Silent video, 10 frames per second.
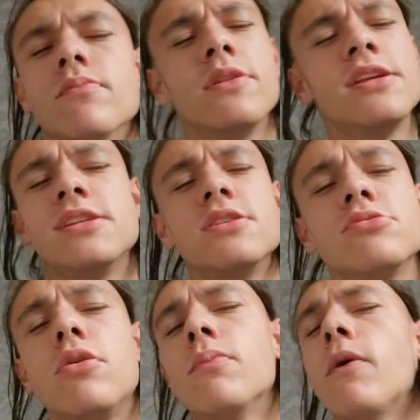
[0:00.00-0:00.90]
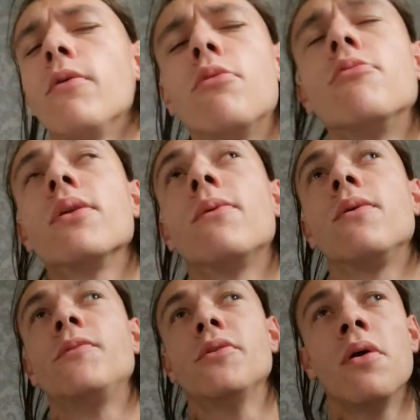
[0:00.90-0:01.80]
This is not Millwall at the
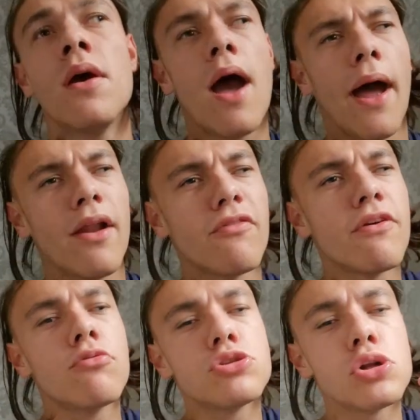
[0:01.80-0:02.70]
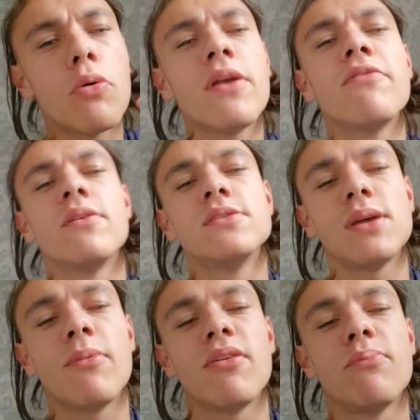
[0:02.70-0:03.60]
moment. And I feel sorry for
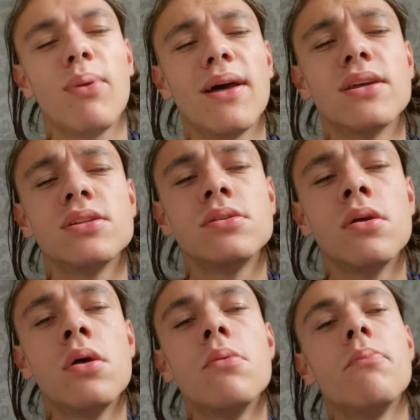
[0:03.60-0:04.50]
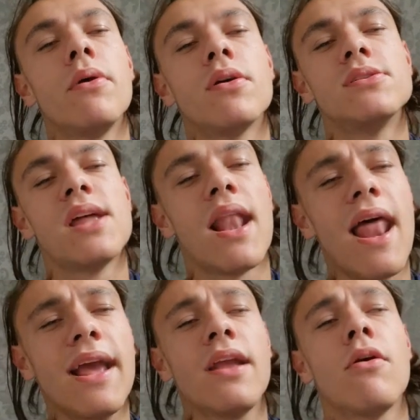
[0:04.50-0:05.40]
some of the players because they're
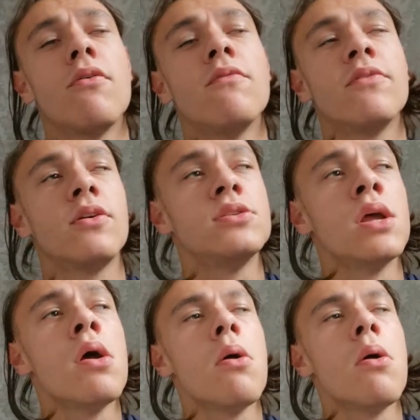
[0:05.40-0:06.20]
lacking confidence.